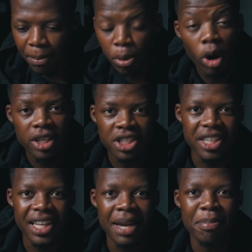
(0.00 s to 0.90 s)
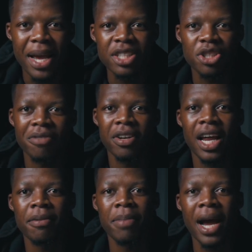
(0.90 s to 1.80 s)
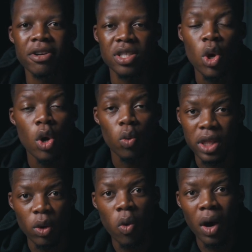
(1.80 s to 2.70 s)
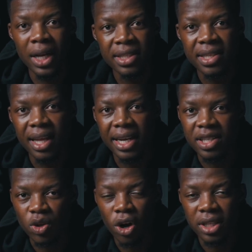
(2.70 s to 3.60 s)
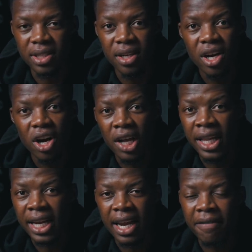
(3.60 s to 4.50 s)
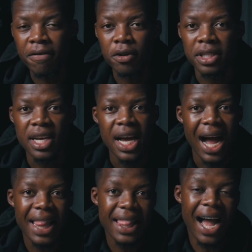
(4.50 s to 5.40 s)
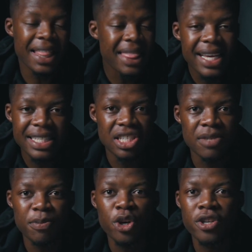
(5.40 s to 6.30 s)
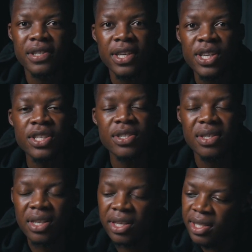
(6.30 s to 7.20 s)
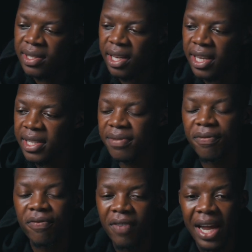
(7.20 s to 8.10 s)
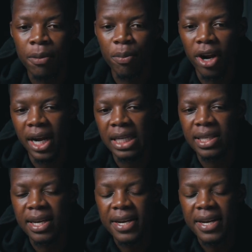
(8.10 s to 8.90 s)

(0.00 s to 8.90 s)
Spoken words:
polishing that bench of Orlando Pirates with the quality that he's got on that left foot. I think it's just because his final product